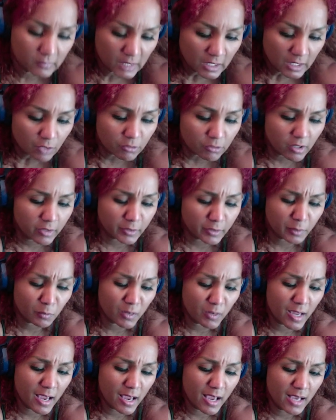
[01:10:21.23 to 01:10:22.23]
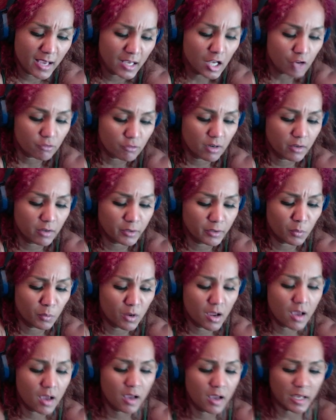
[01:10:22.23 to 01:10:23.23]
Run away, run
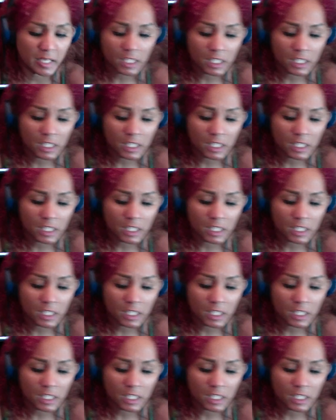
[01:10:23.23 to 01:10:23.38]
away,